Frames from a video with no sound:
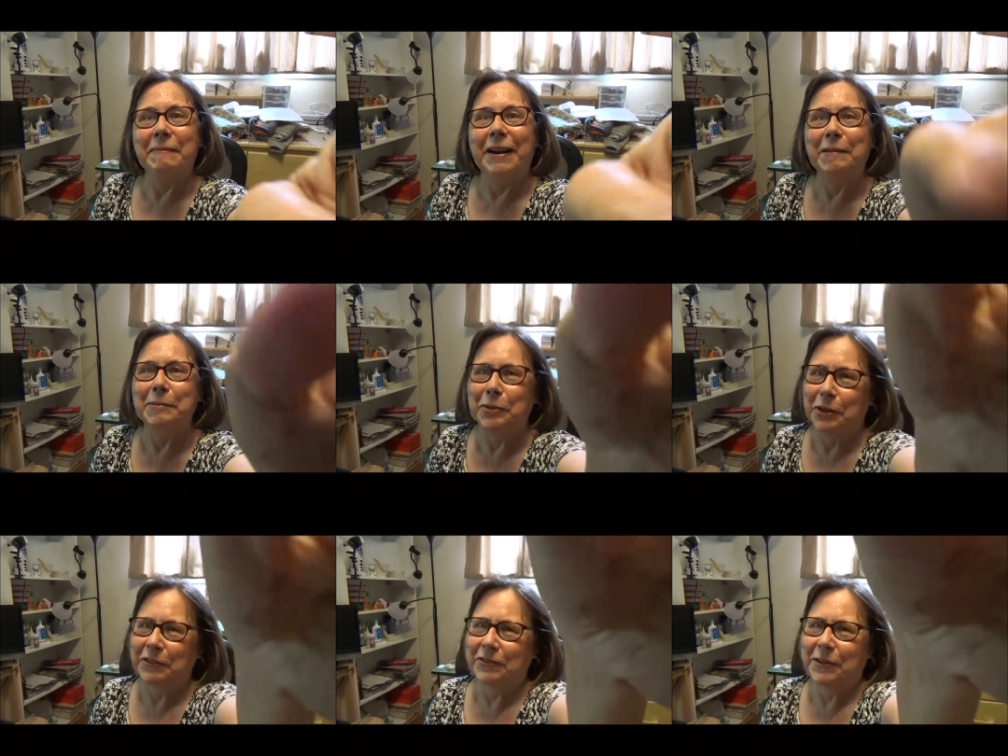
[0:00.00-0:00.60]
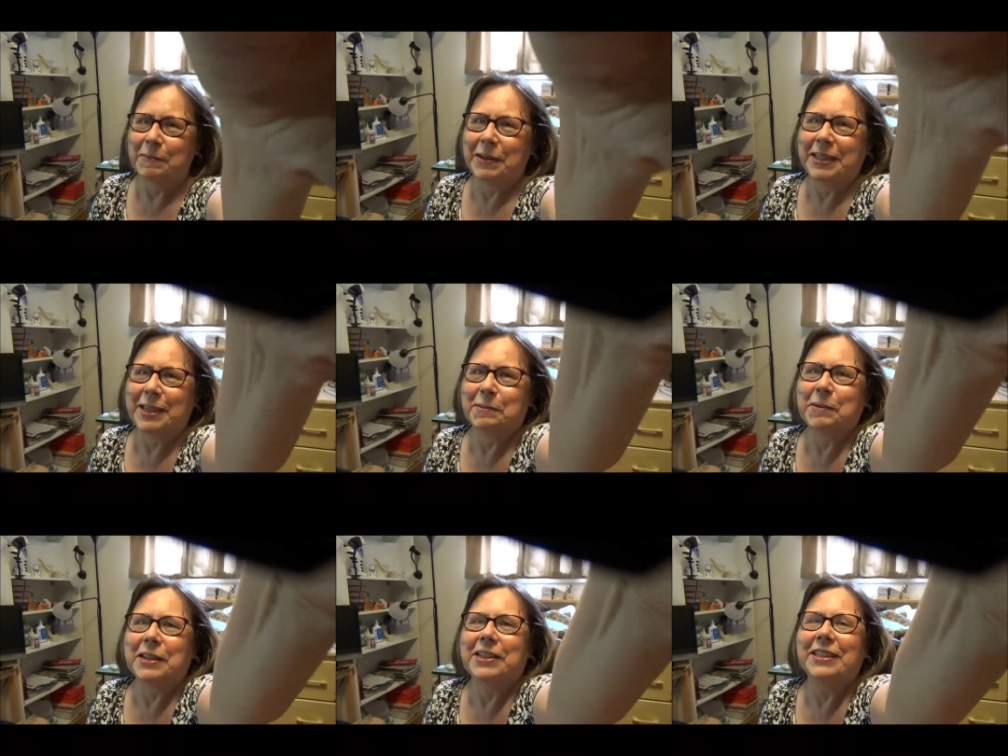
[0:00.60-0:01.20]
I'm trying to find my
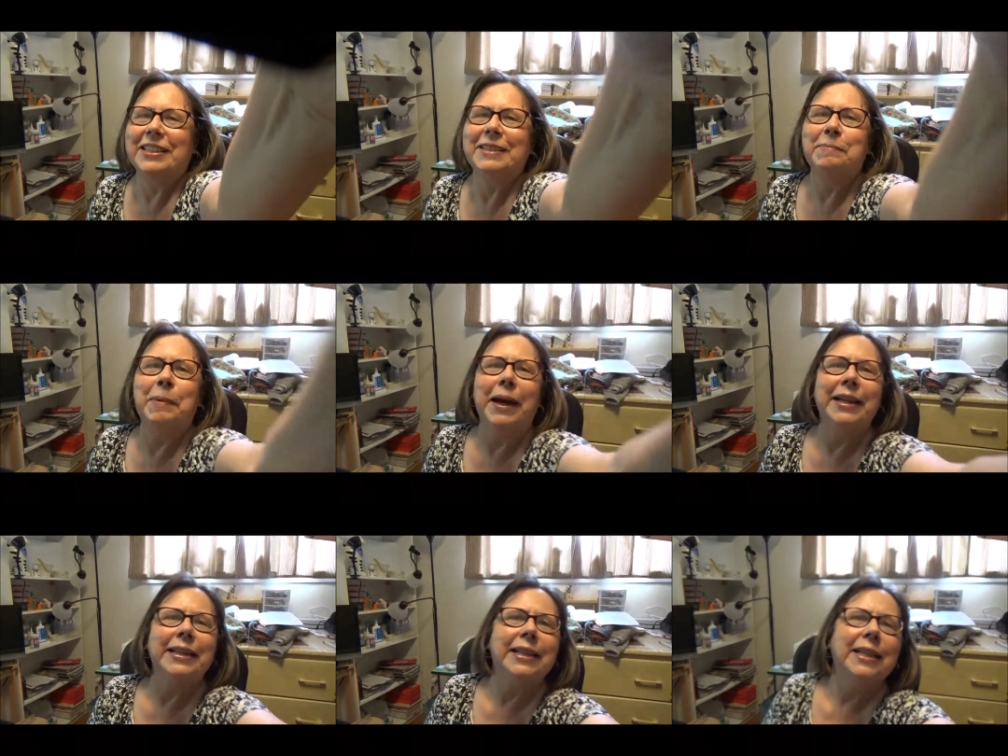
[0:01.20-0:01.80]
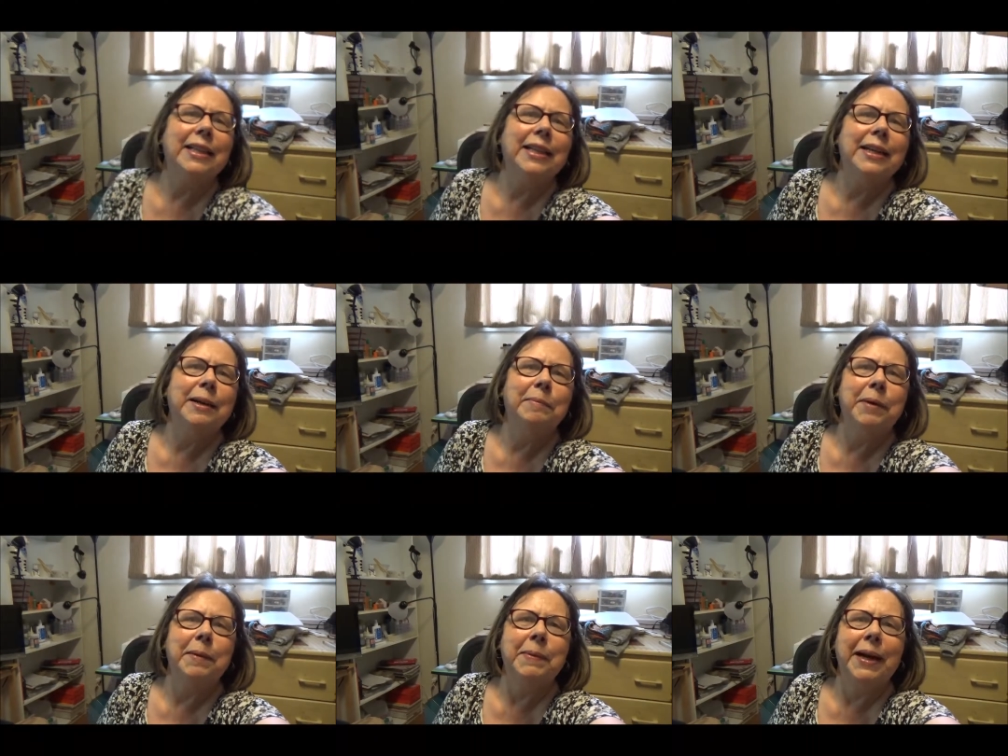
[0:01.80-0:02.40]
camera button.
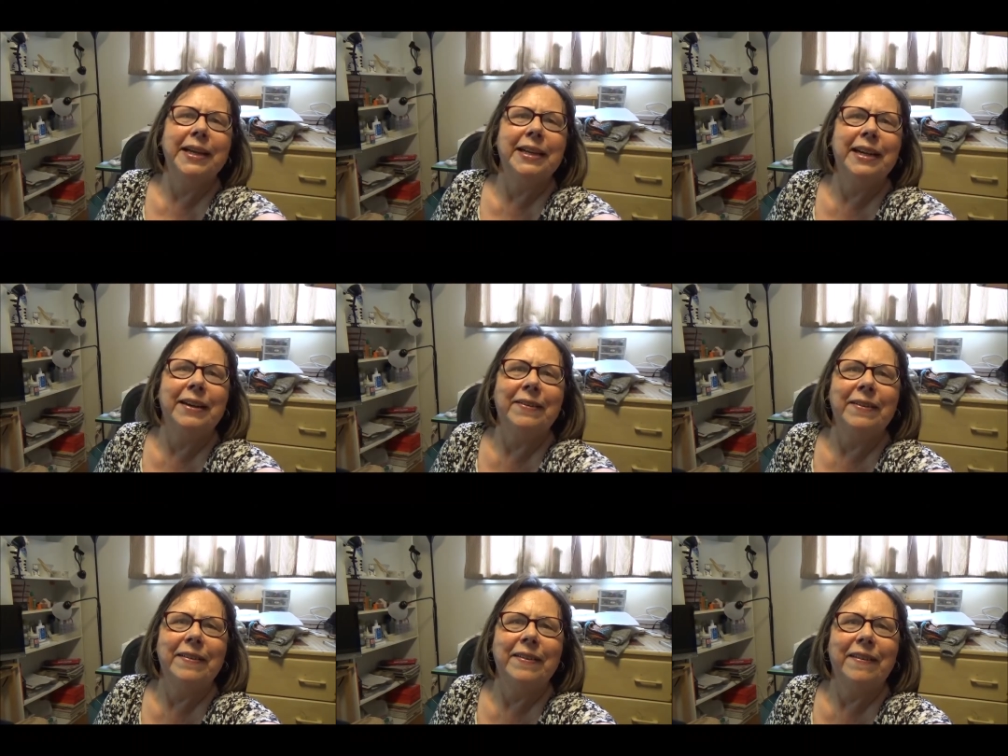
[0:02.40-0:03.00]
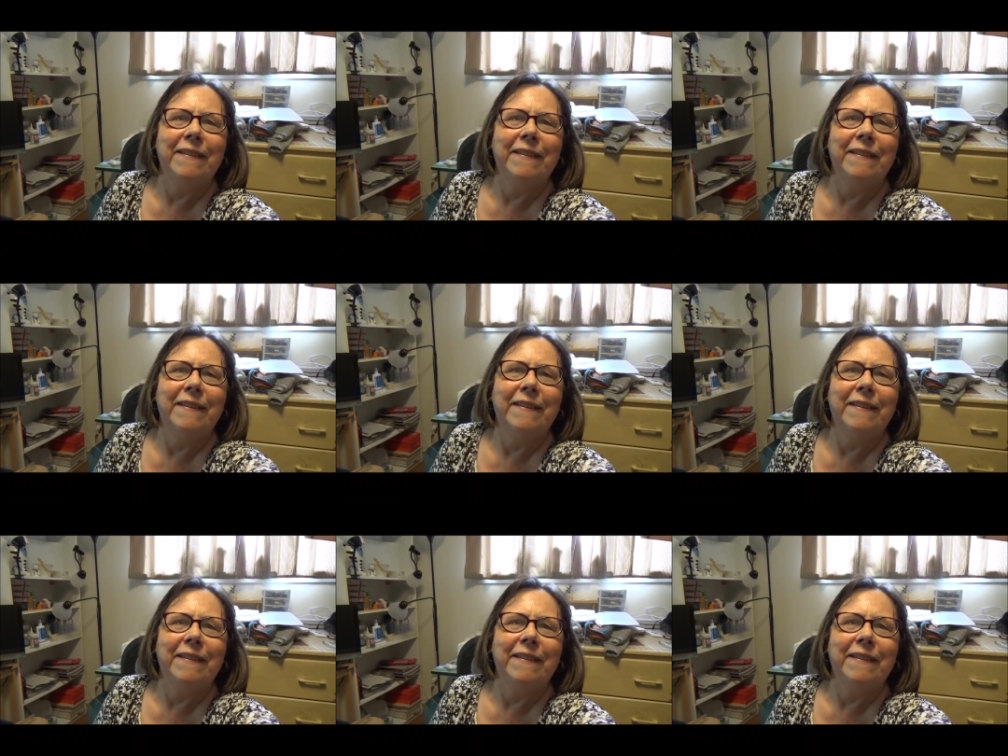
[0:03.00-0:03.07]
Bye-bye now.